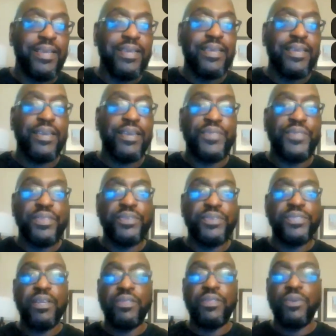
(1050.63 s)
And then there's
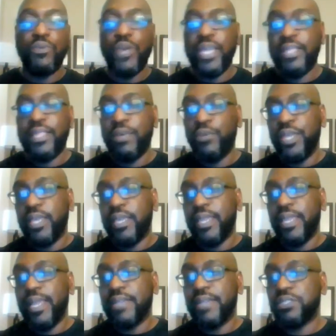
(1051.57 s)
another way that we can
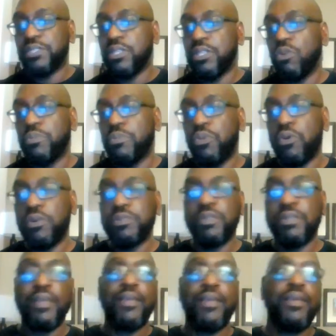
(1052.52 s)
get access to load boards,
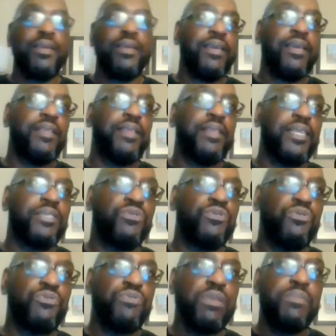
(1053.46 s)
and that's
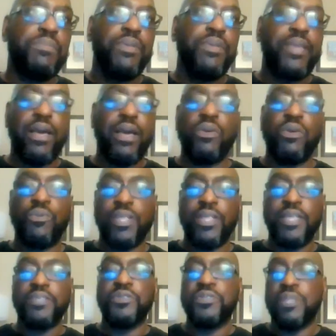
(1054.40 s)
through 3PL
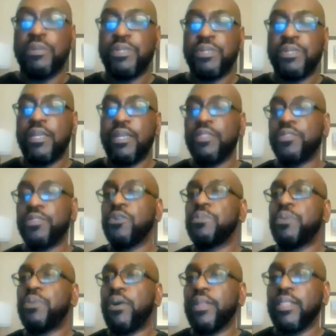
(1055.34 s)
relationships,
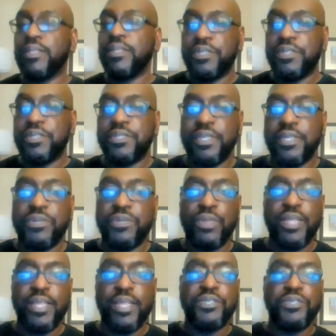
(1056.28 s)
third-party logistics
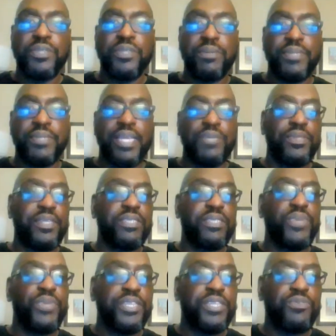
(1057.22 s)
relationships. That's what
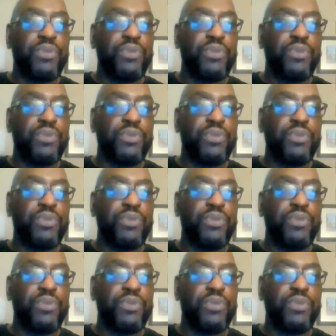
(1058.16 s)
this means.